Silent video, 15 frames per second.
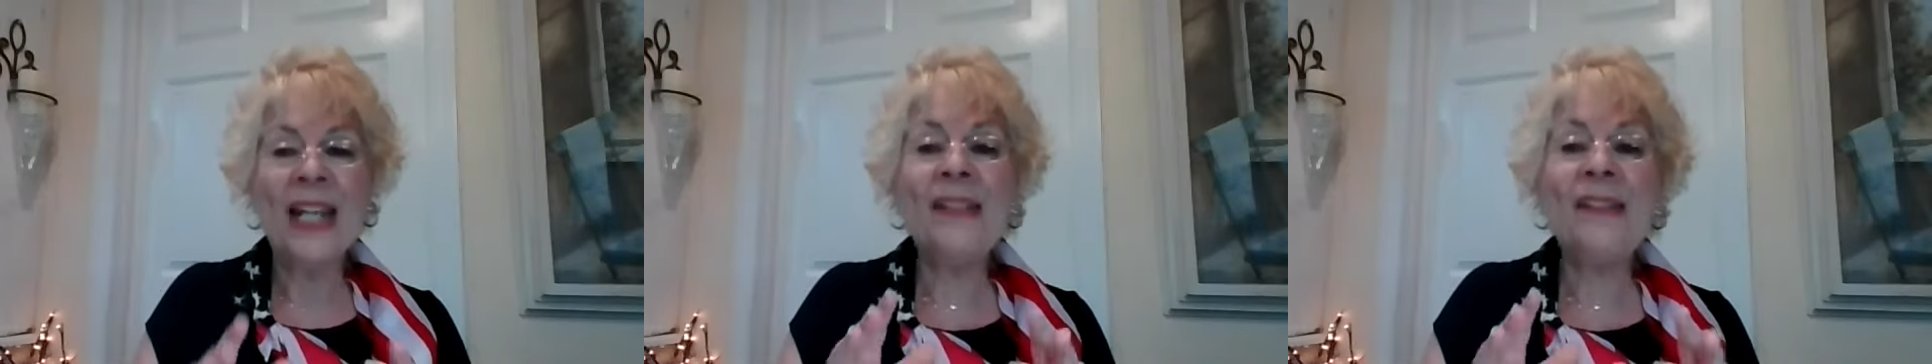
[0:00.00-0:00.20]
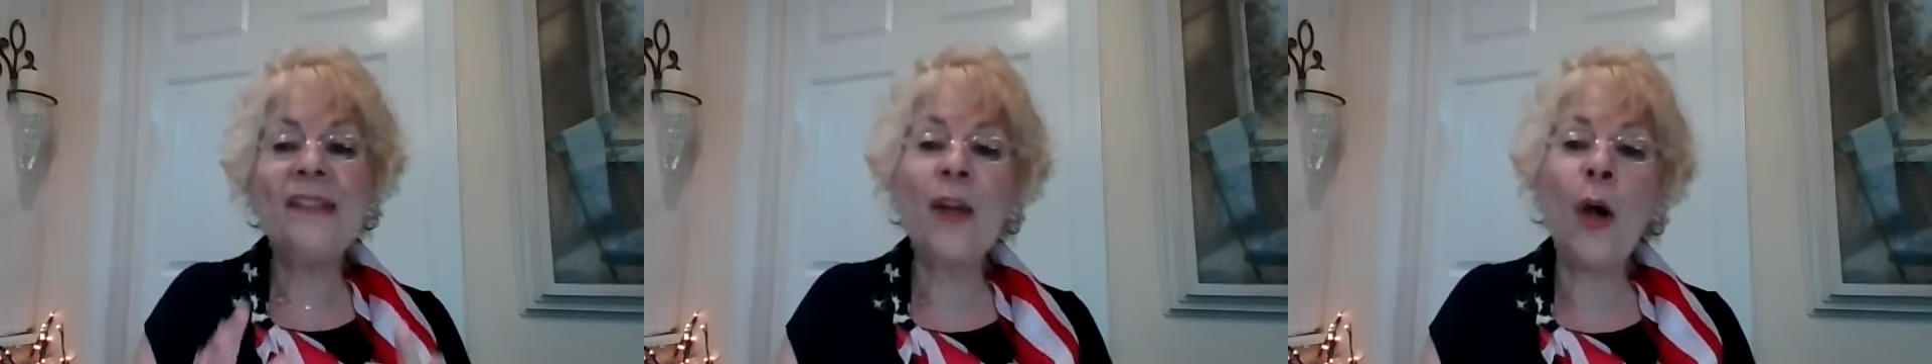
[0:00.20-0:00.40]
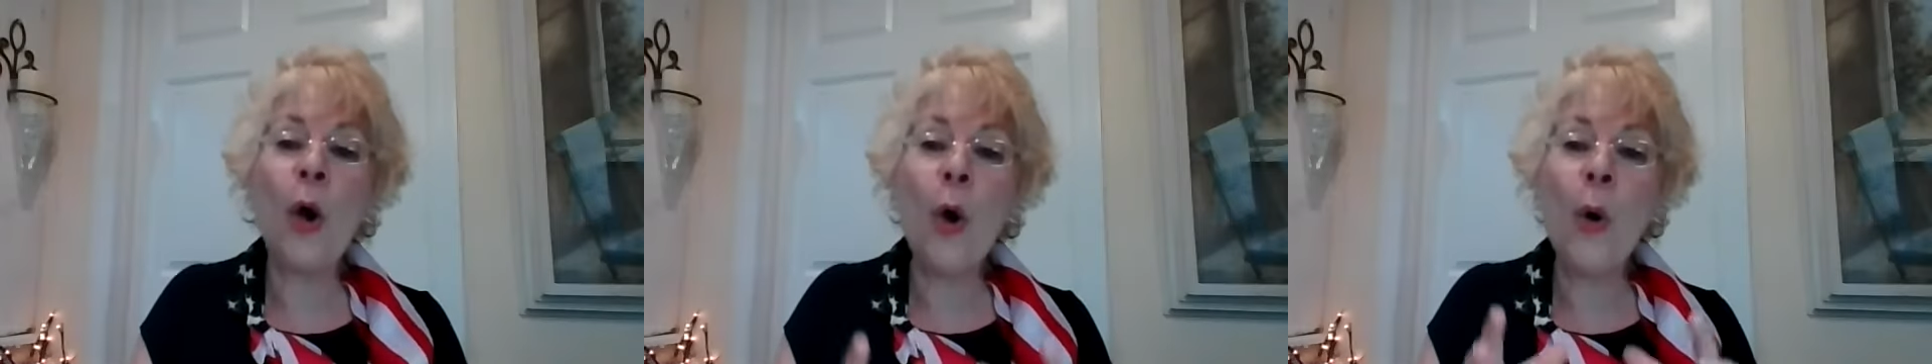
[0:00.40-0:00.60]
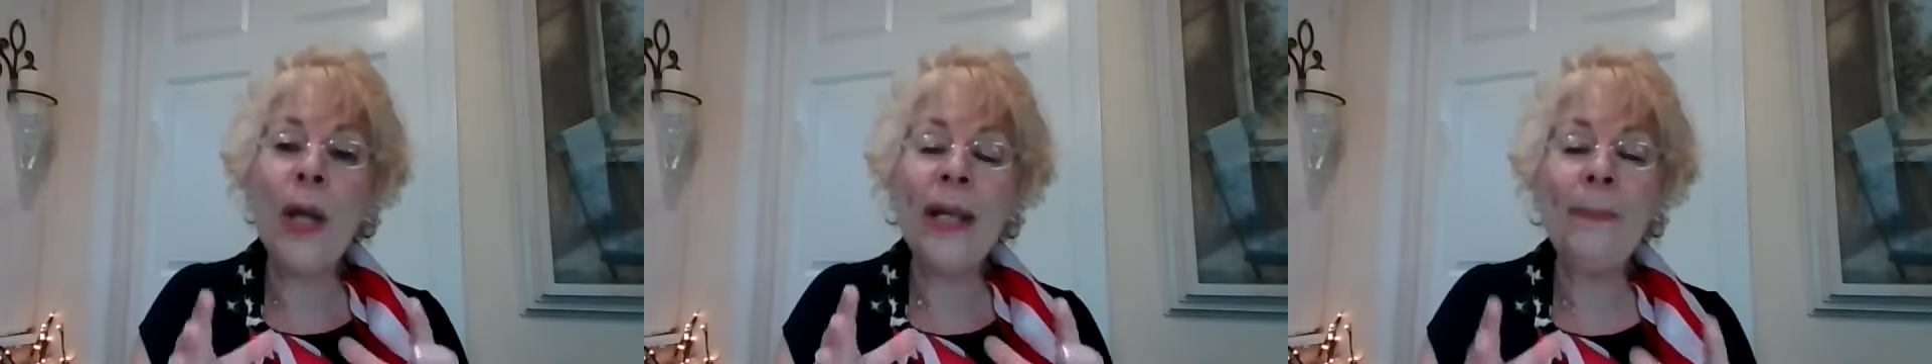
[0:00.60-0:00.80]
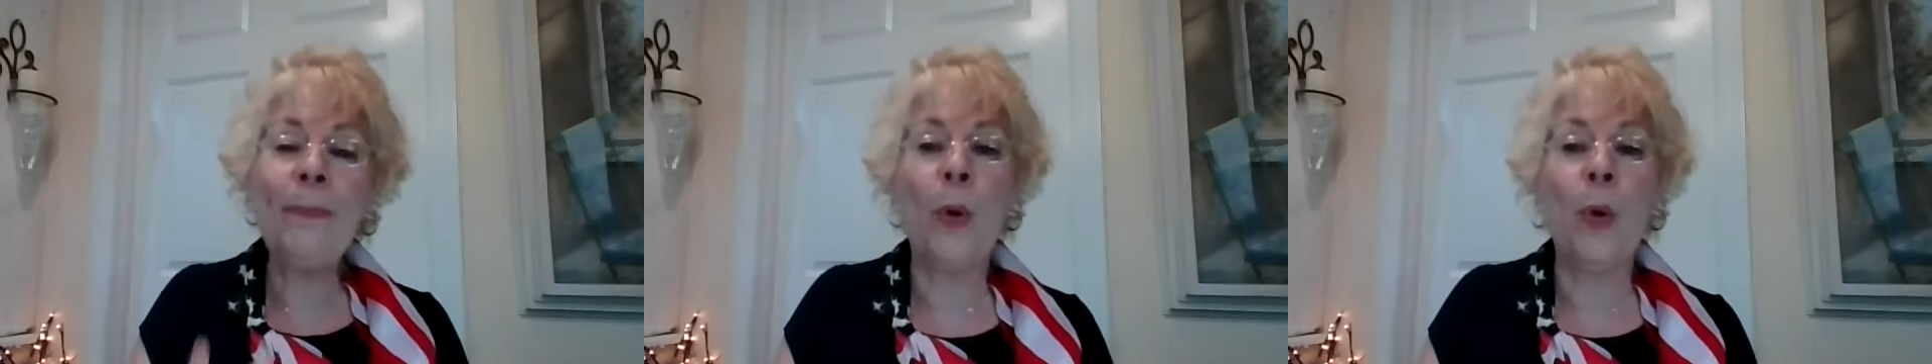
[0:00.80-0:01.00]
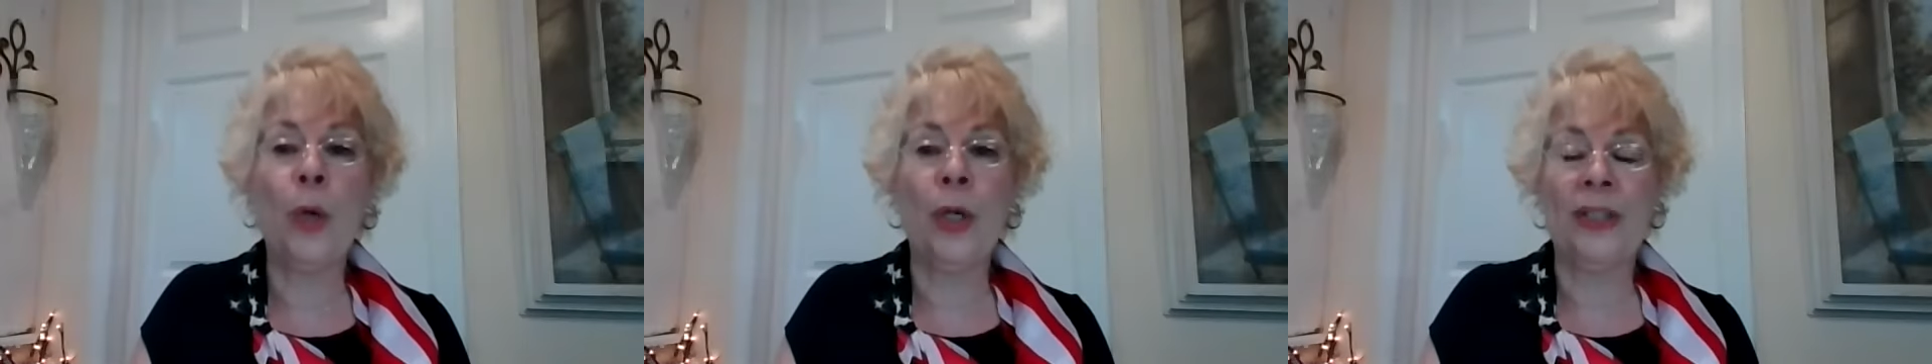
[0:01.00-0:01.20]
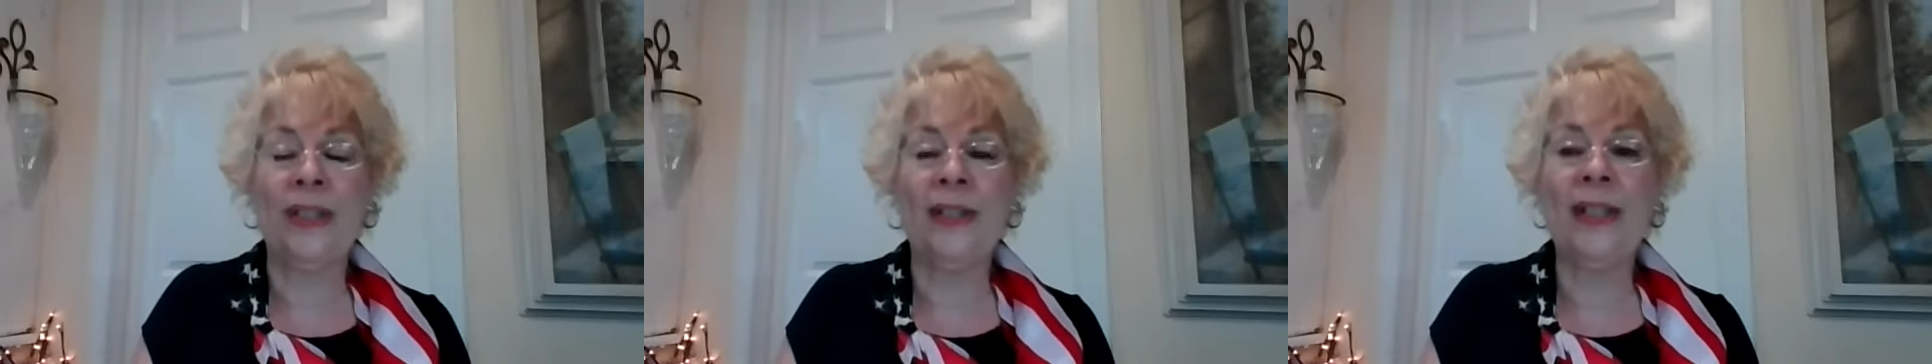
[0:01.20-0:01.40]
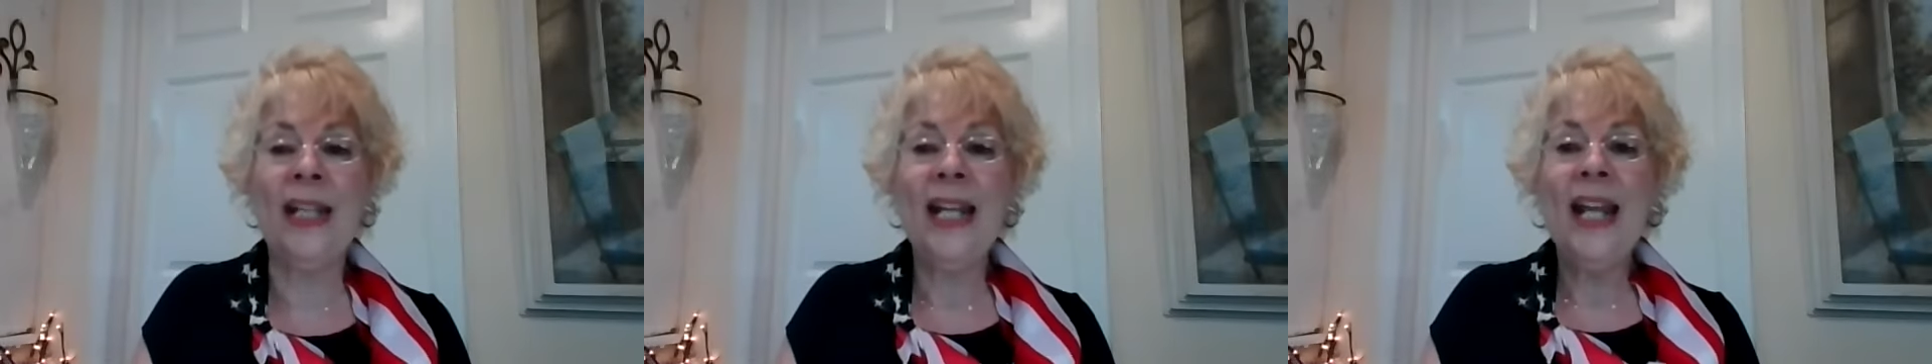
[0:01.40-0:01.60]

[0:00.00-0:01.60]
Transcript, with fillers: It's so important